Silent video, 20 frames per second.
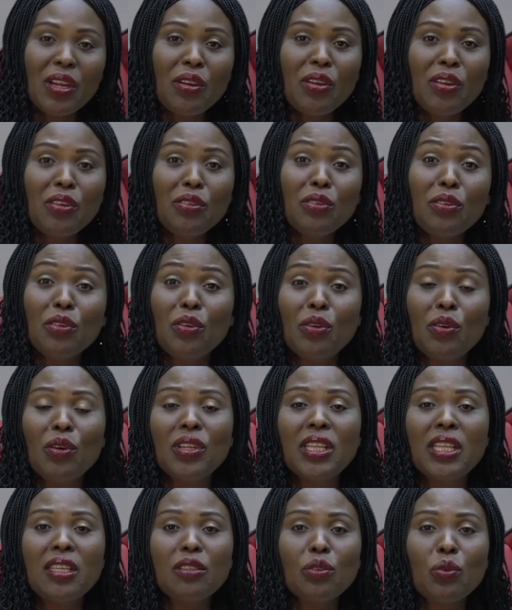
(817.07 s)
We're going to go
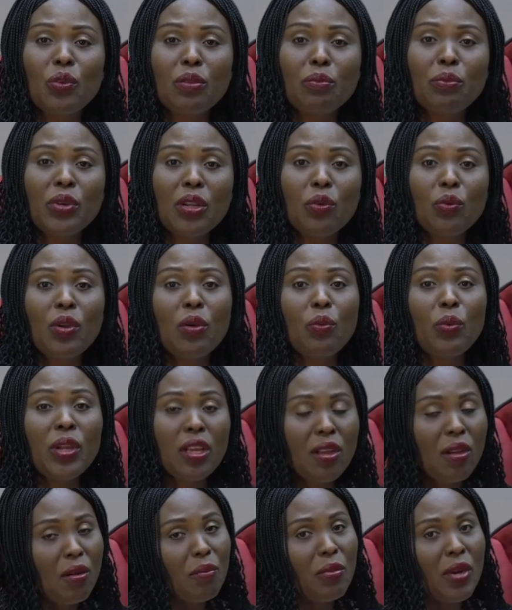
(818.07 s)
on this quick break. When we
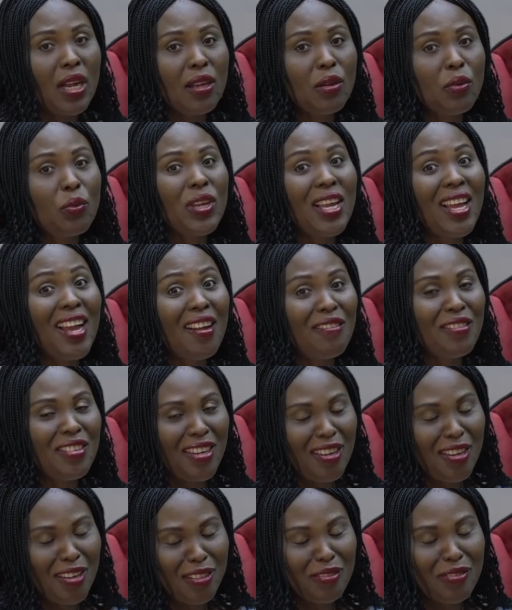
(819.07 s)
come back, we have a
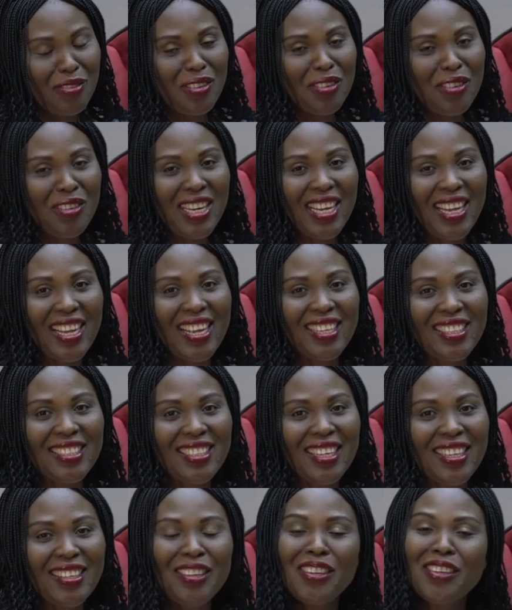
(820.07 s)
lot for you, like I
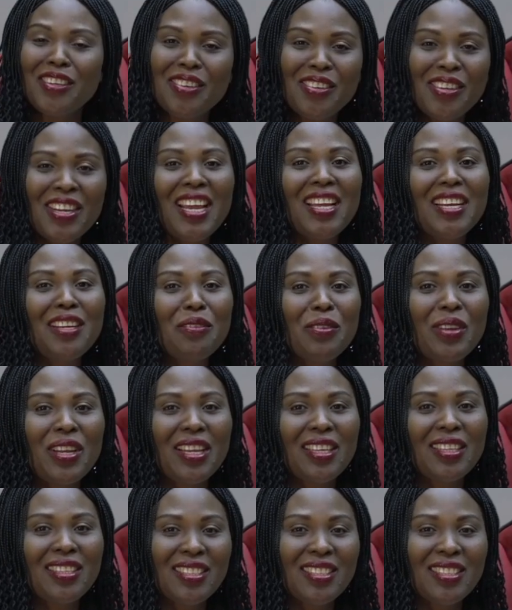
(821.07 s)
say. Don't go anywhere.